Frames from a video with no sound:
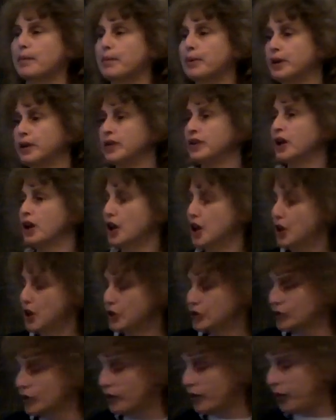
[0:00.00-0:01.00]
to put
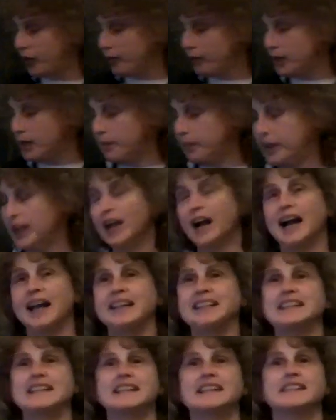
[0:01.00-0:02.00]
sort of three big
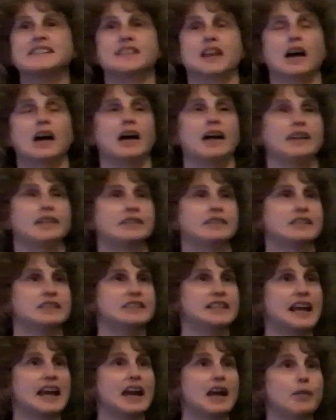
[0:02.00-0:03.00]
ideas on the
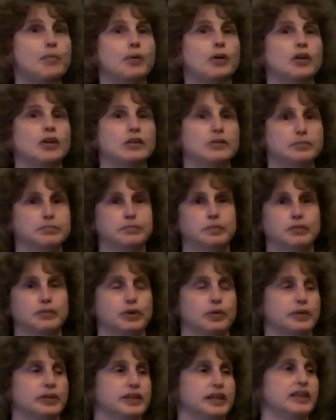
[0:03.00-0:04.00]
table
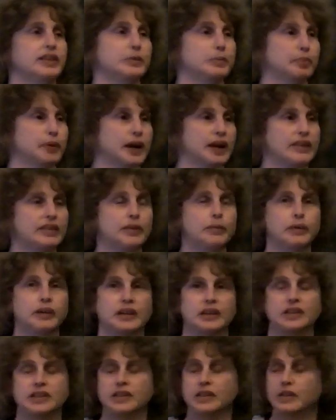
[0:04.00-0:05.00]
before we take the break that we
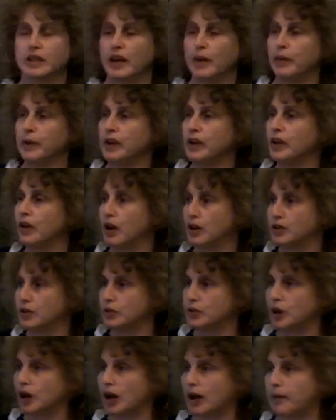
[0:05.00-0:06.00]
can, that we can also
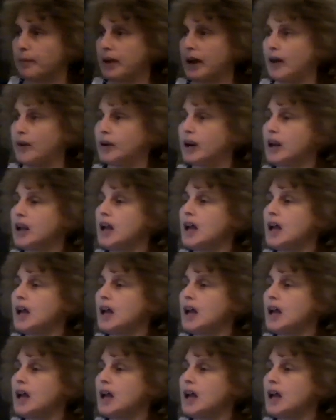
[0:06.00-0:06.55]
talk about.